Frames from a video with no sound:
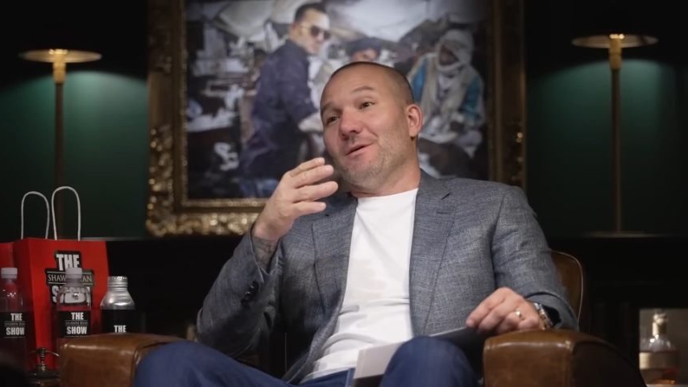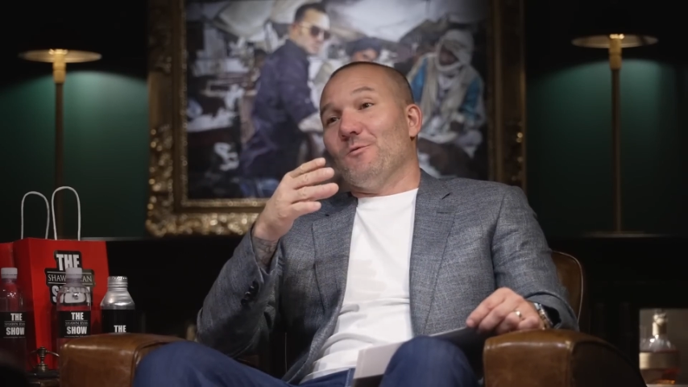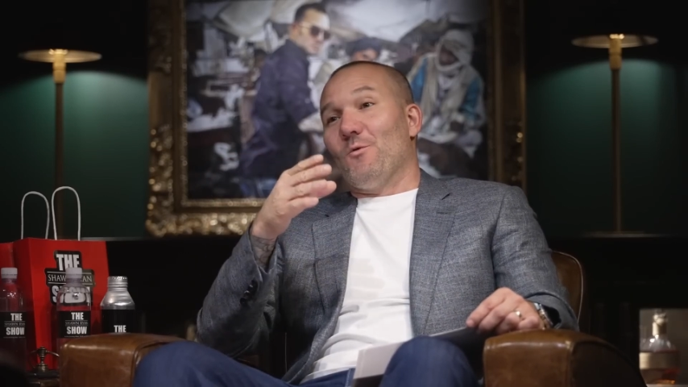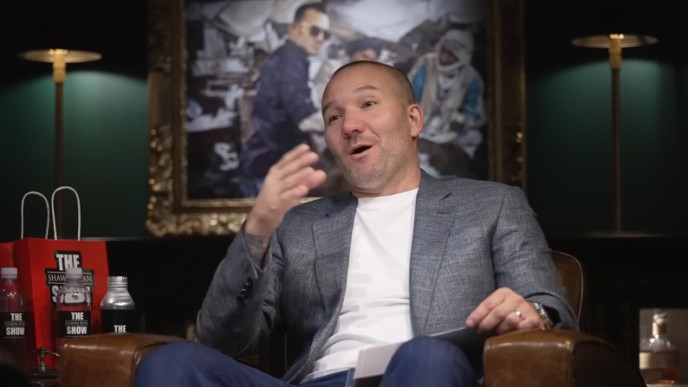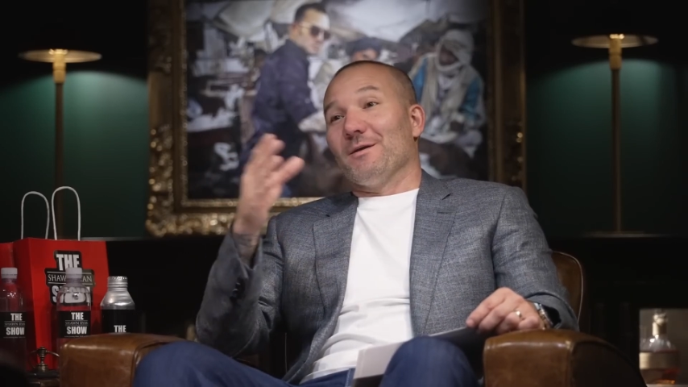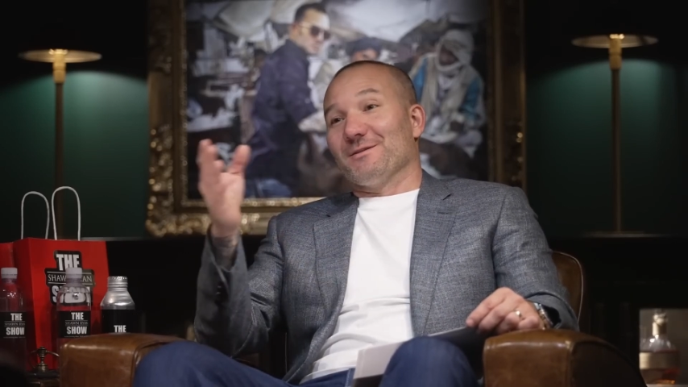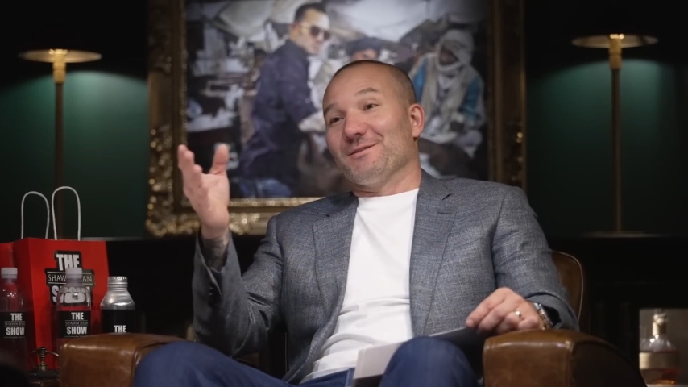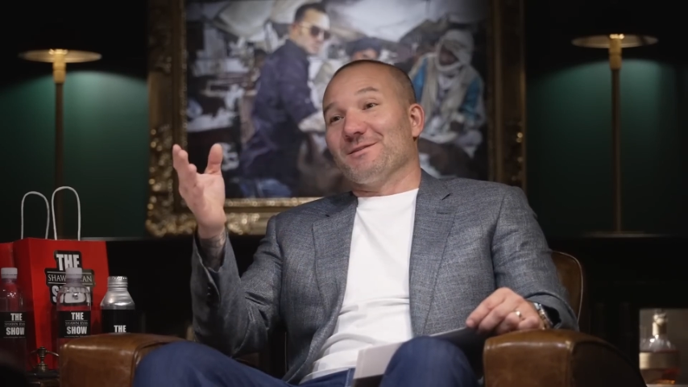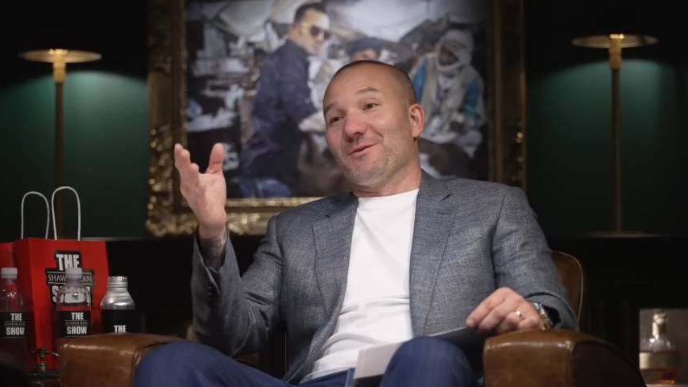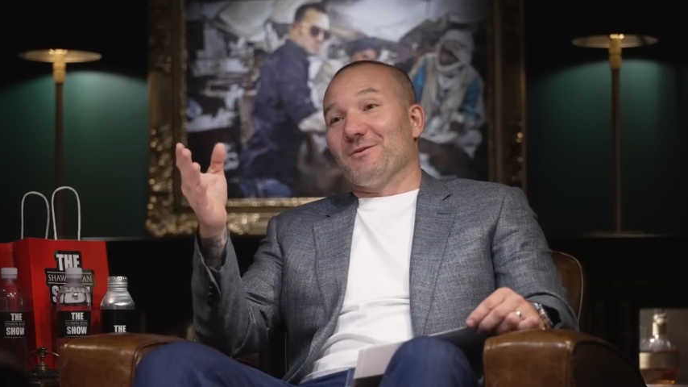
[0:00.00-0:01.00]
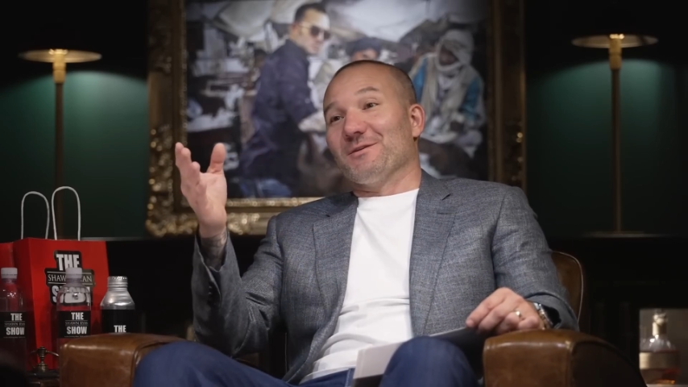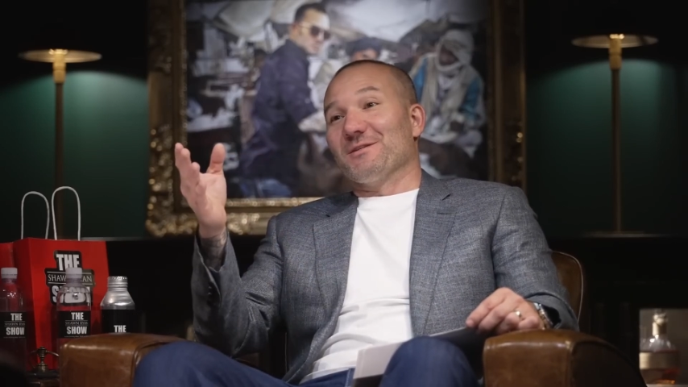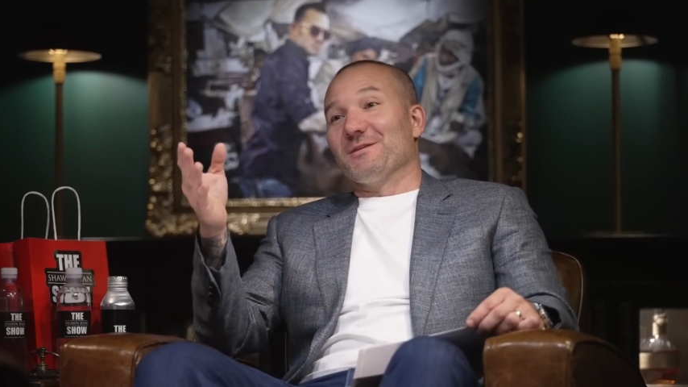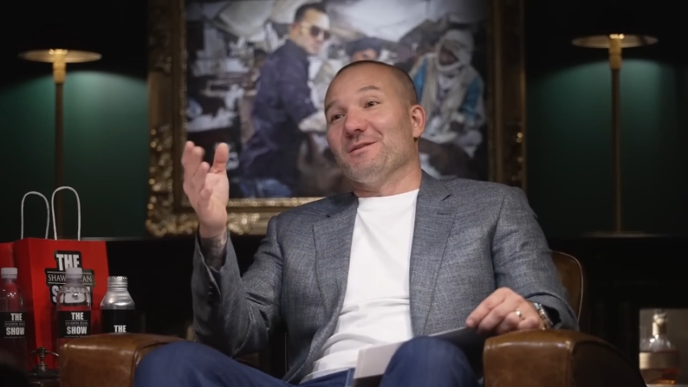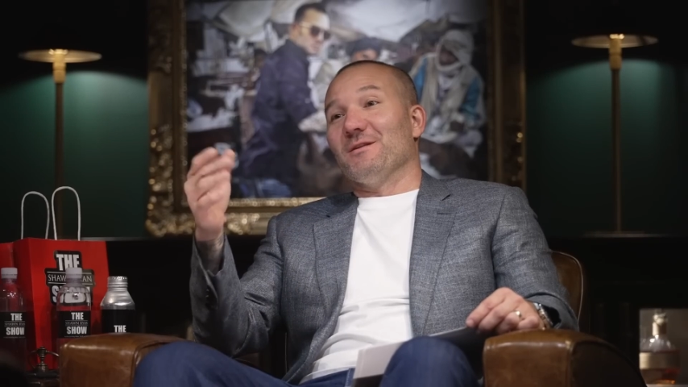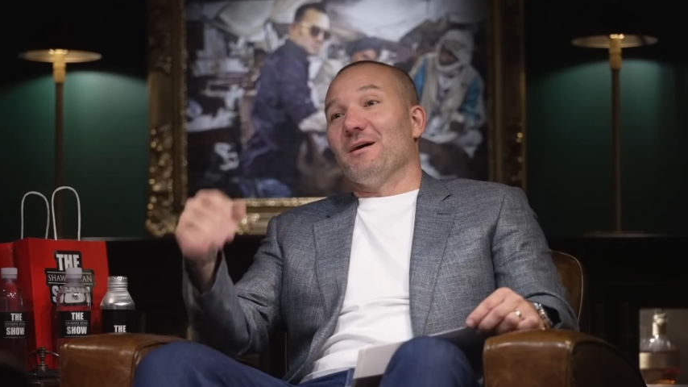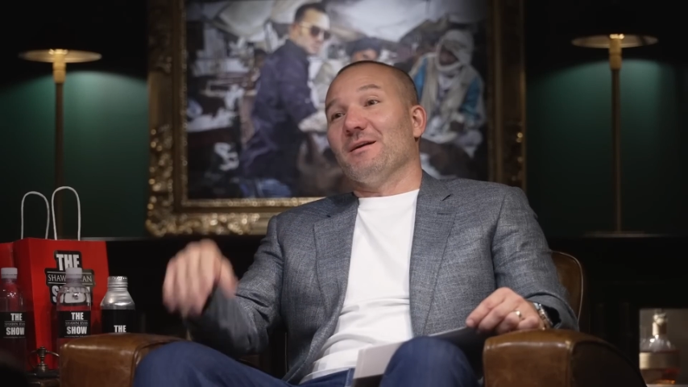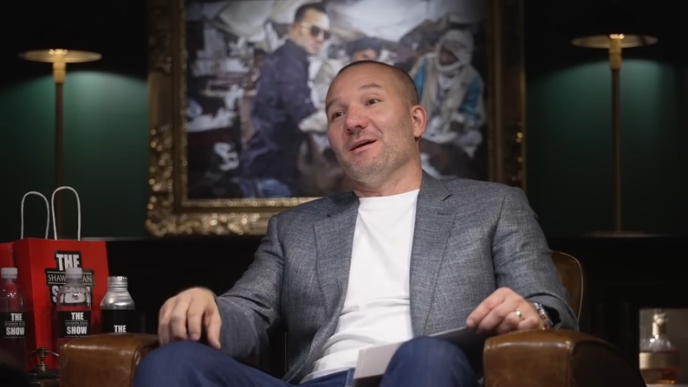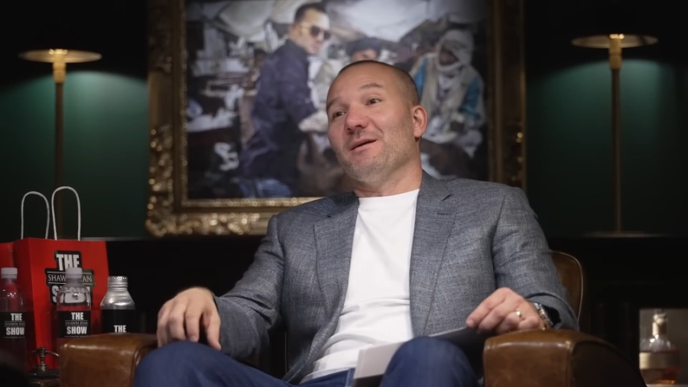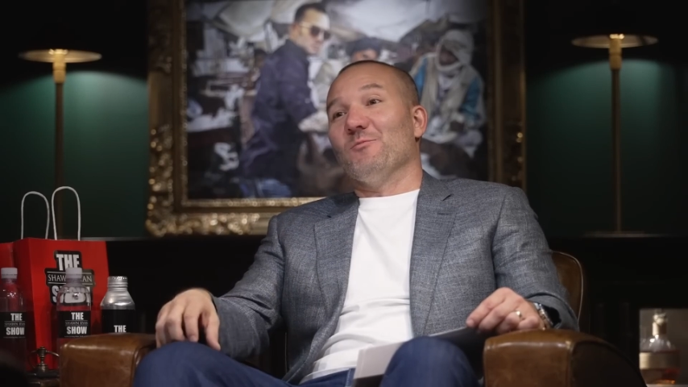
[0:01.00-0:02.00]
why this is starting to see the light
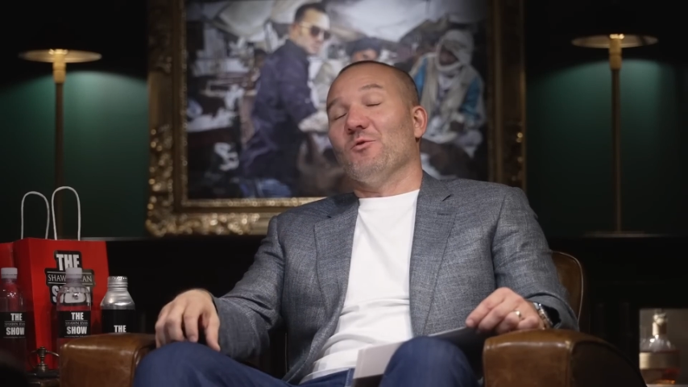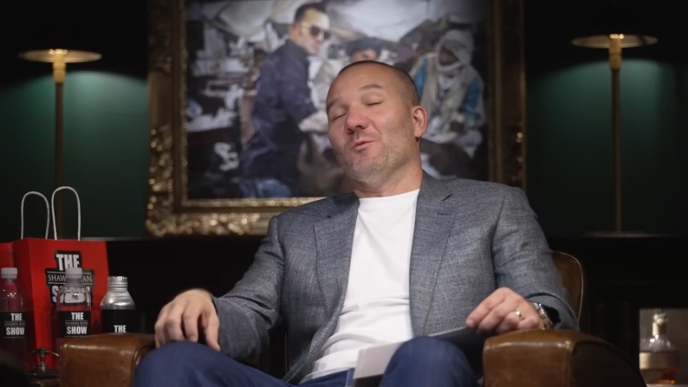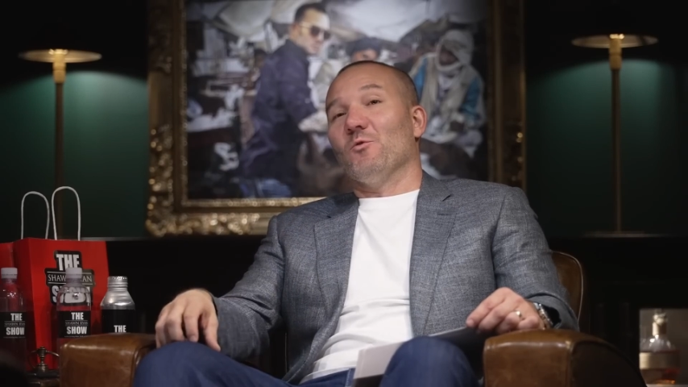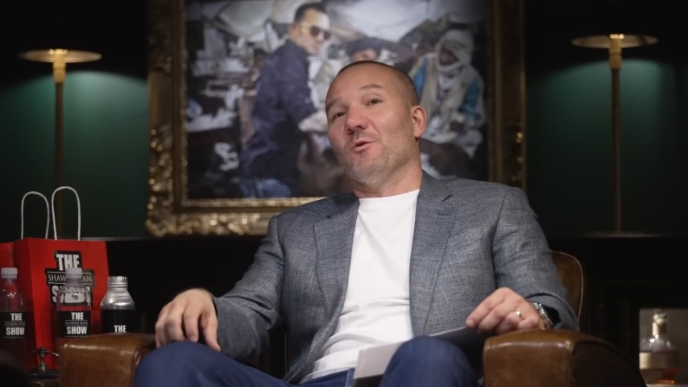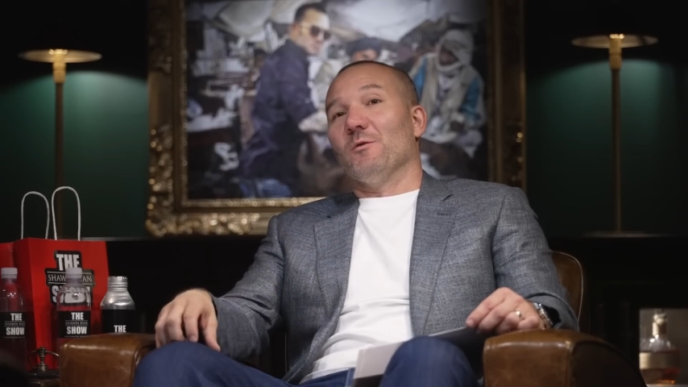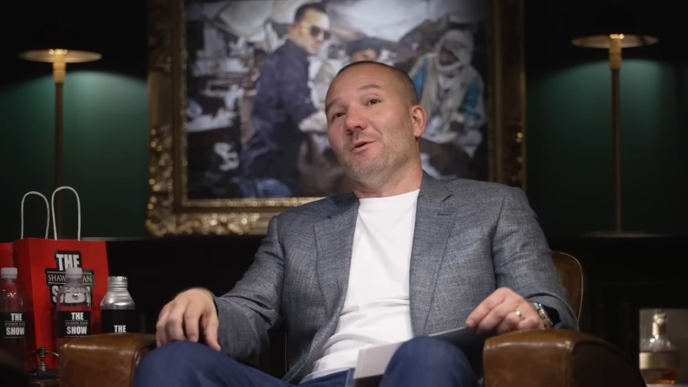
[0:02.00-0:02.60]
of day more and more.